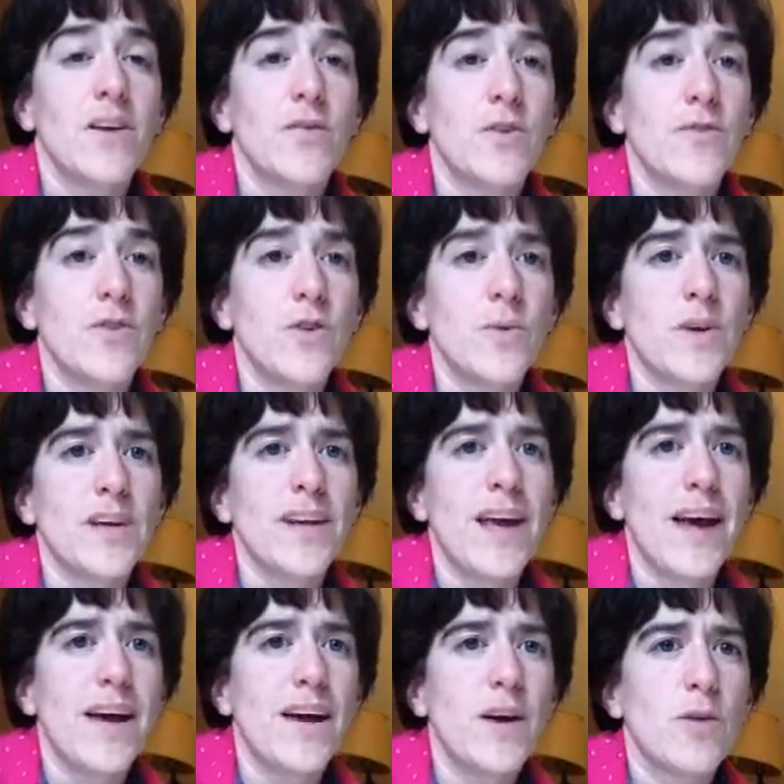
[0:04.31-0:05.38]

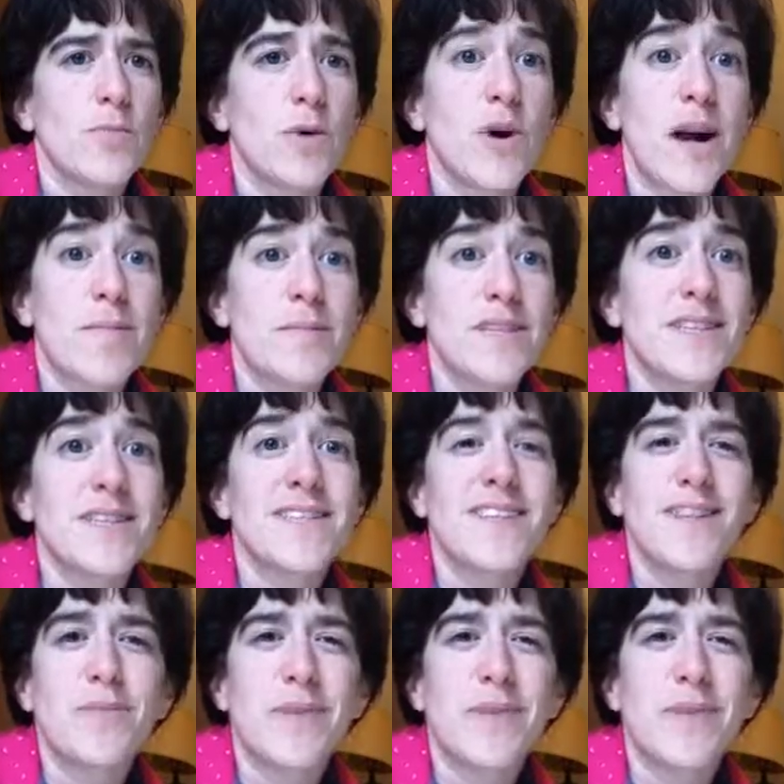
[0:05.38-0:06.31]
reviewing parabolas and